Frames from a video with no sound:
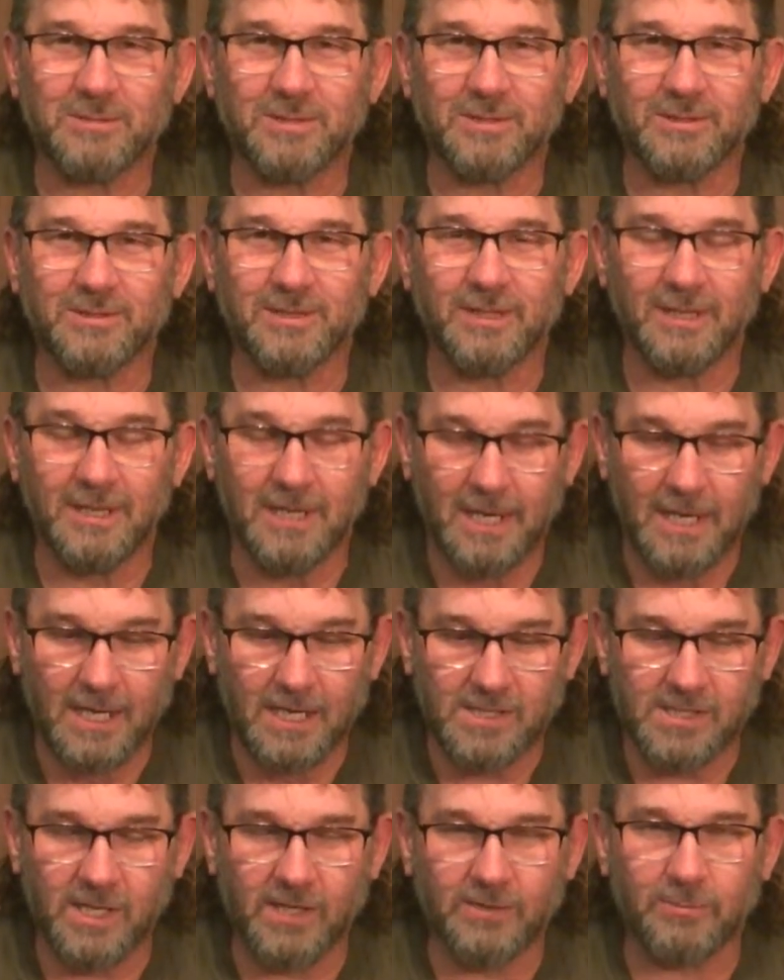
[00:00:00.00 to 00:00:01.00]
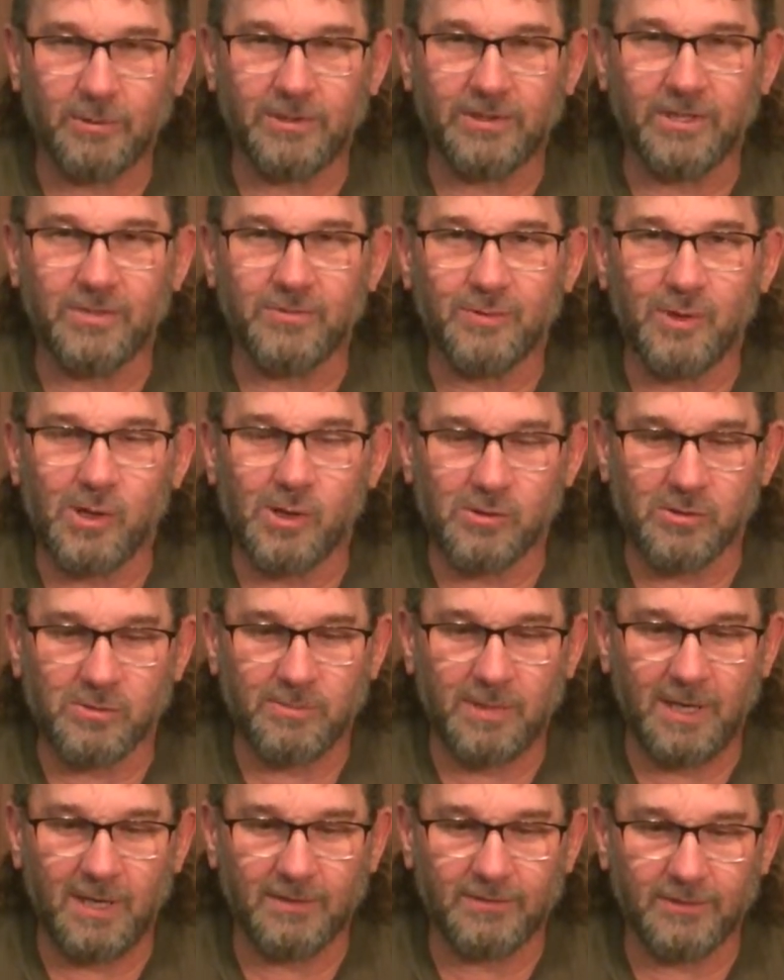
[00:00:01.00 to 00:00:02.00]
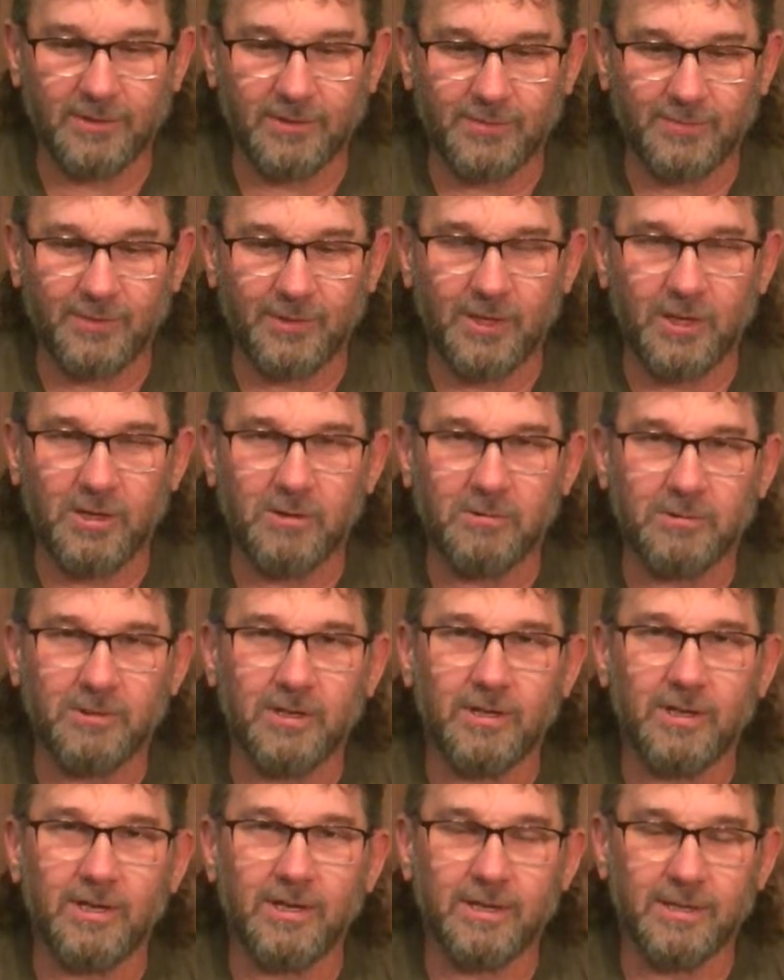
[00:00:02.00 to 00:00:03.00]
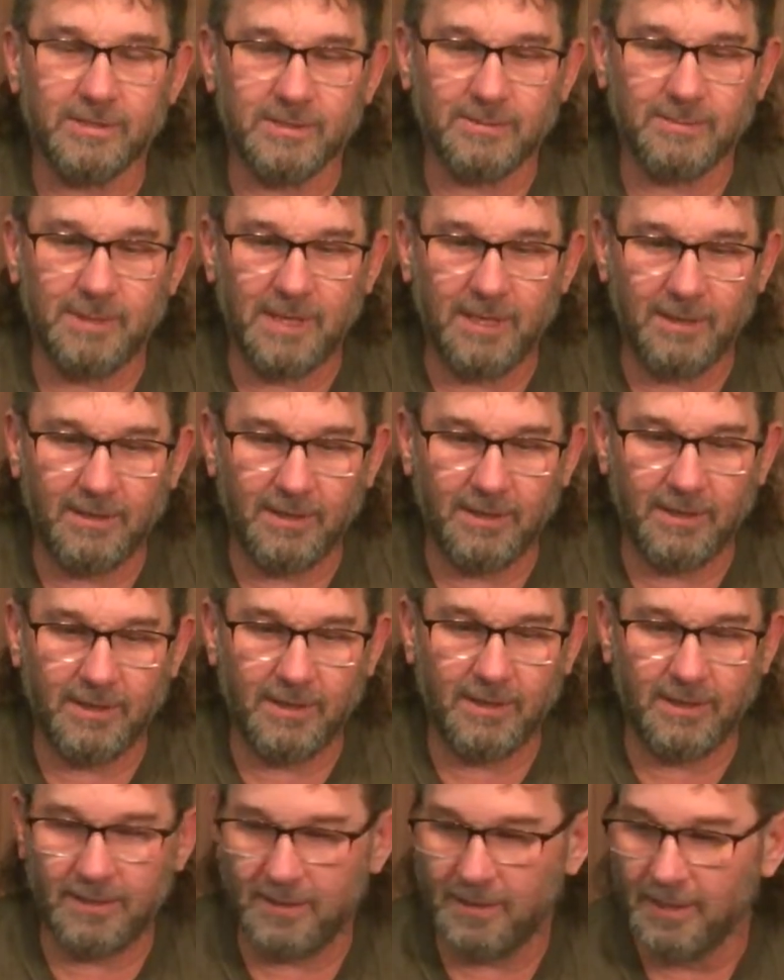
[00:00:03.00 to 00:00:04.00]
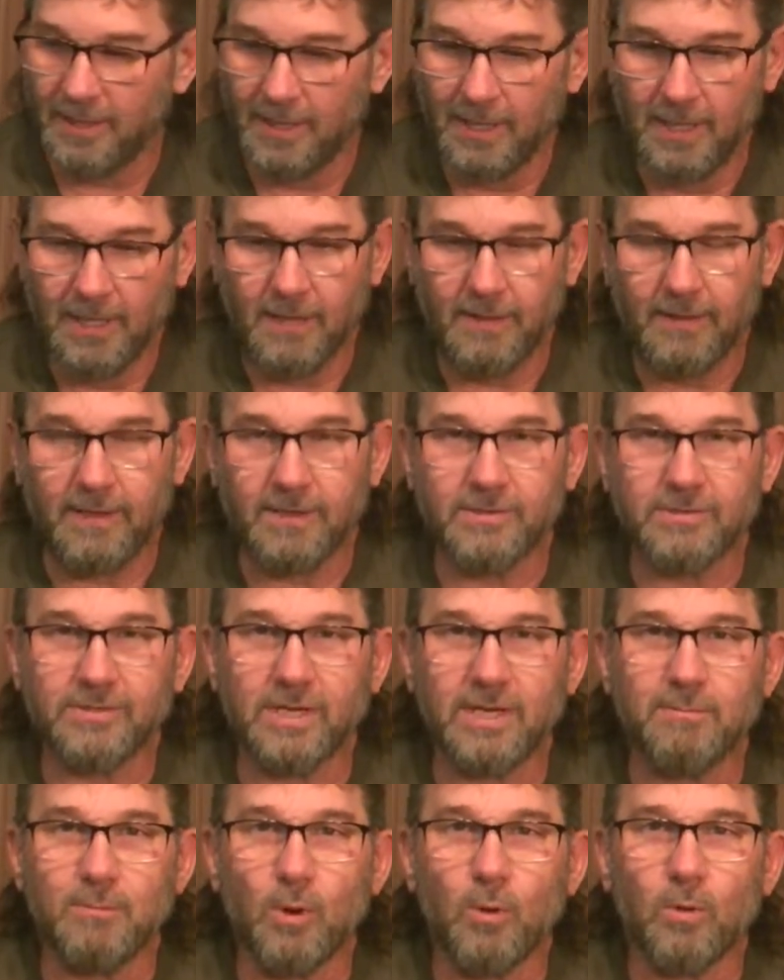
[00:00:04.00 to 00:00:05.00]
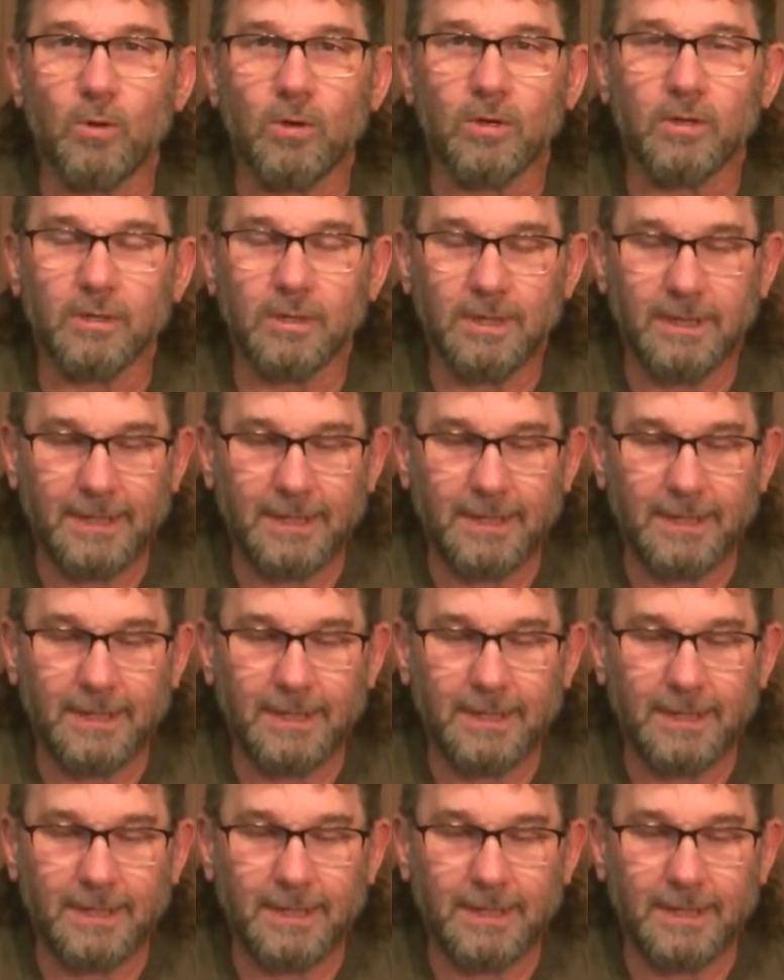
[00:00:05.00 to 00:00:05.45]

But it's not what this video is about. This video today is about the CEYOMER.